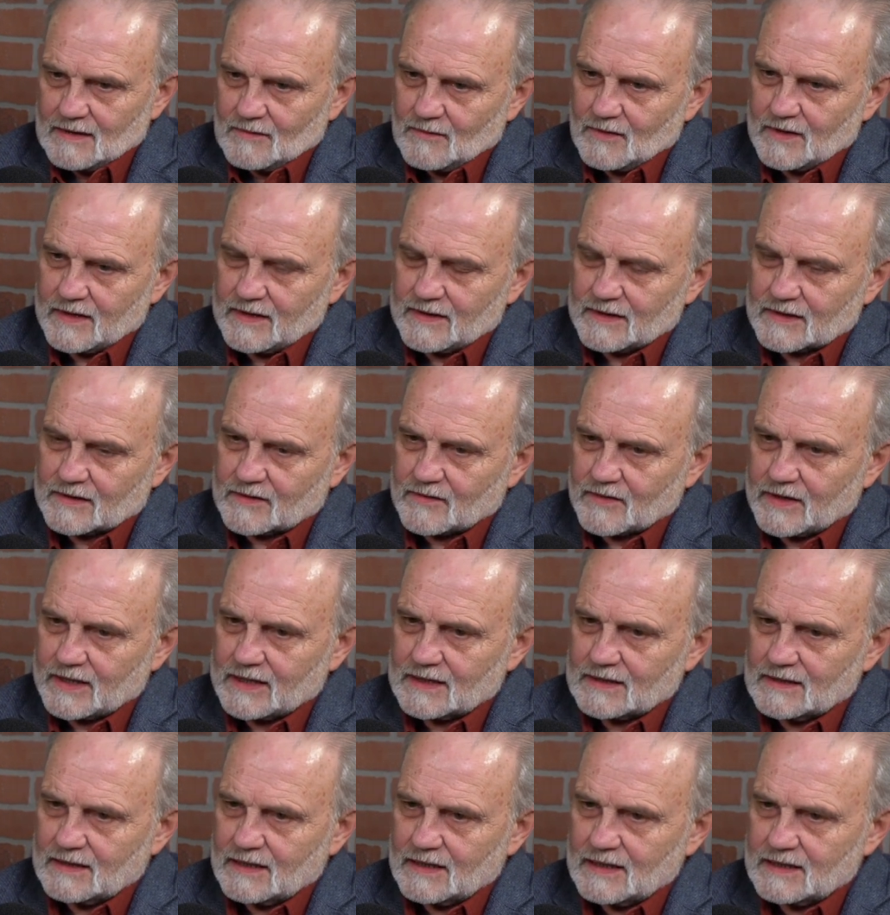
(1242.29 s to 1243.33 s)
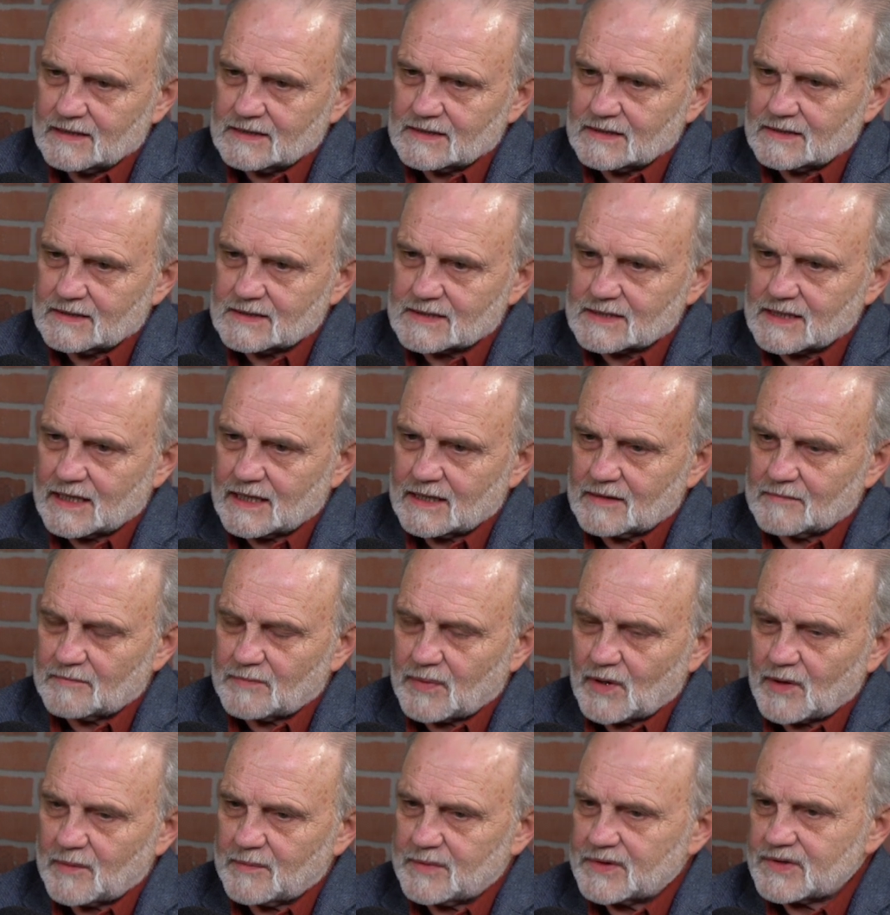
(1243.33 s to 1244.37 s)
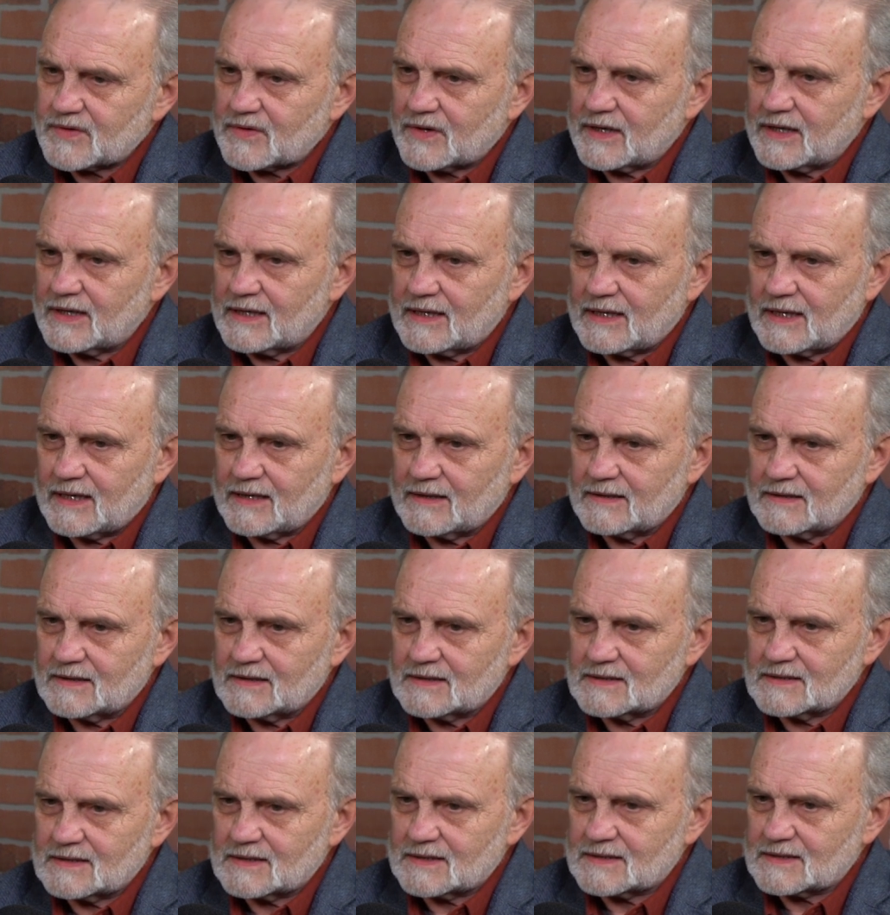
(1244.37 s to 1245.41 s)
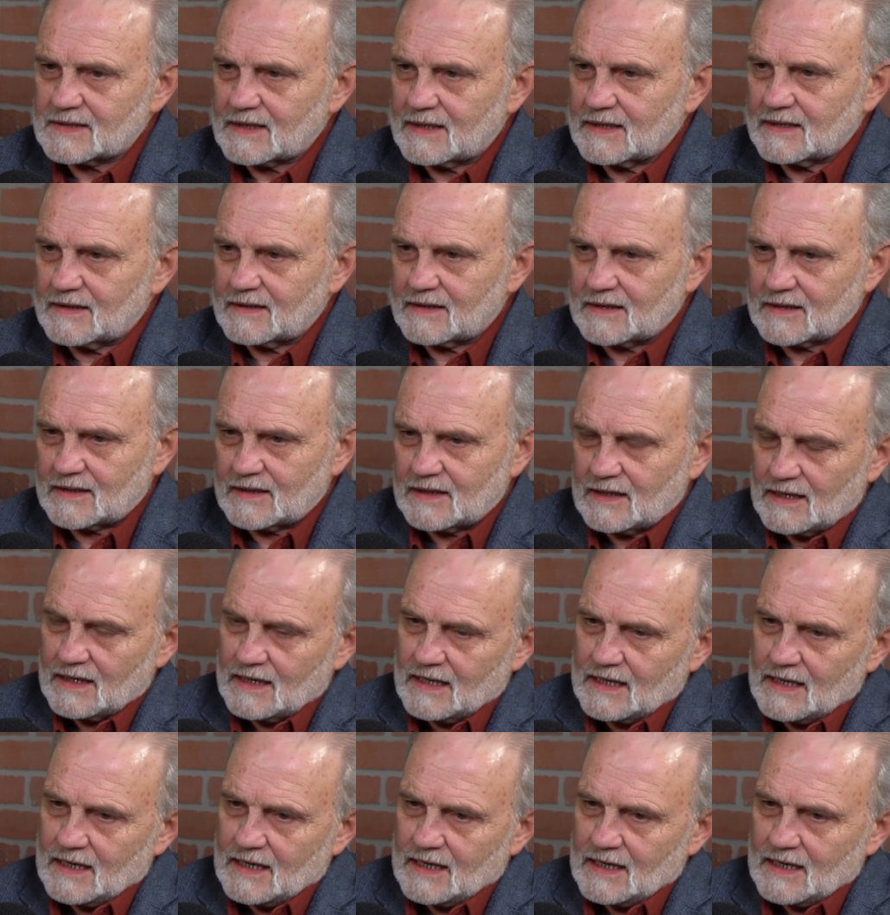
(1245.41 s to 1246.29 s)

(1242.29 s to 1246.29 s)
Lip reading: one of the great lies that Satan perpetrated on the society